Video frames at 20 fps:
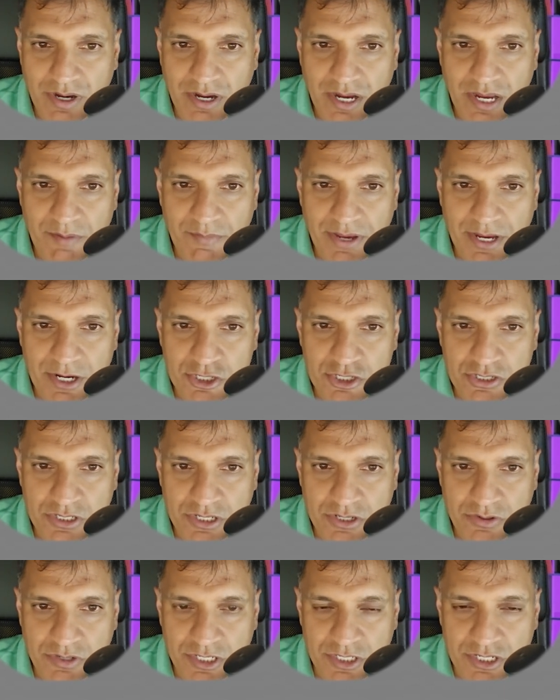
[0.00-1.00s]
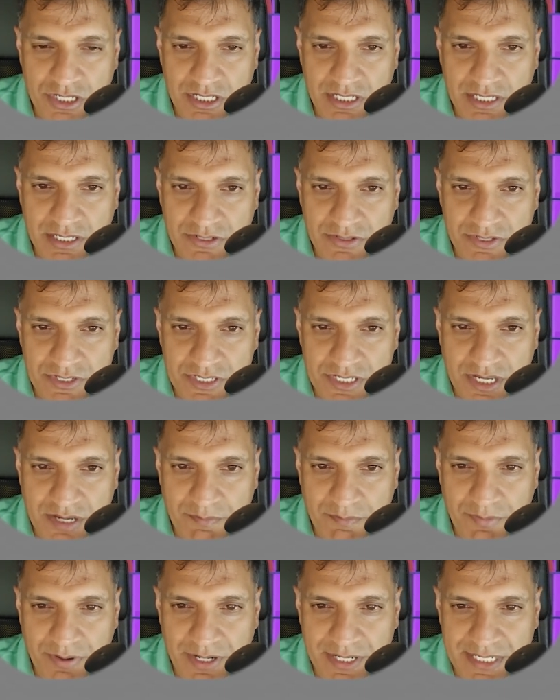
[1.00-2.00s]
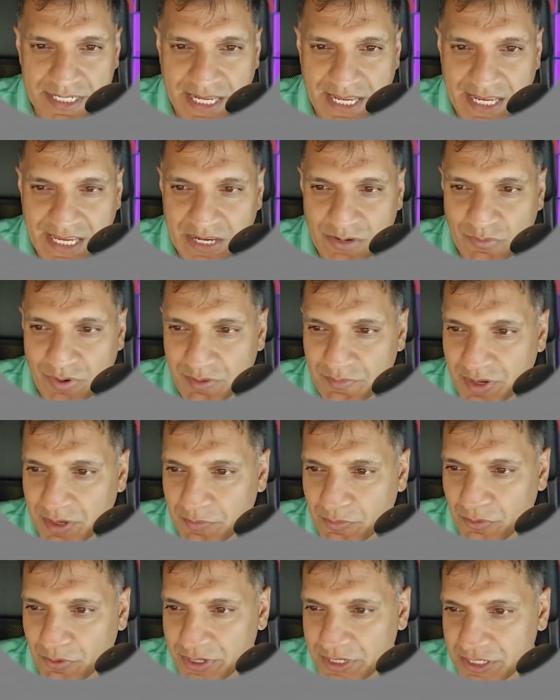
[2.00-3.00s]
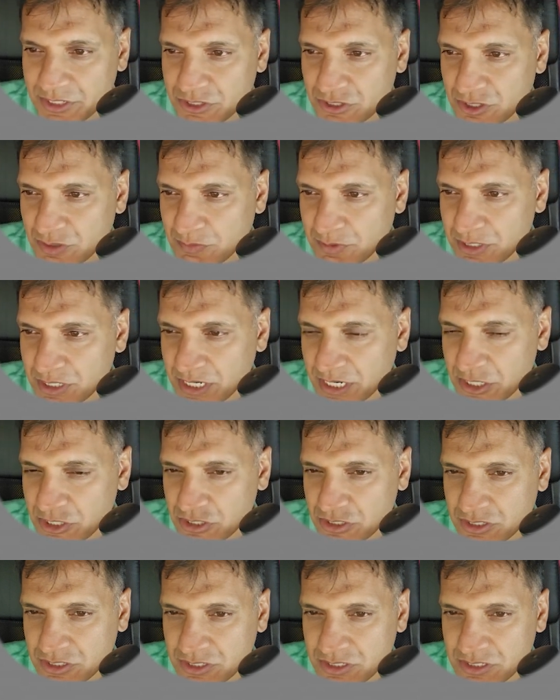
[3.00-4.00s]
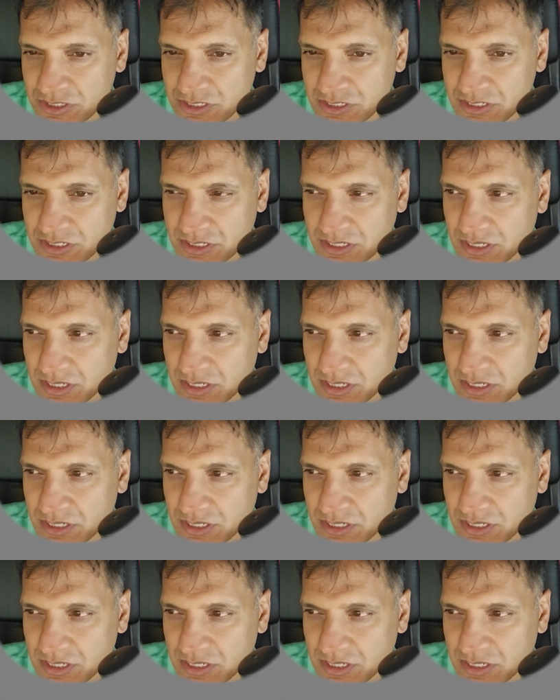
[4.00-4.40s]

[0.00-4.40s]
I'm actually going to clear this up by taking away my point interpretations.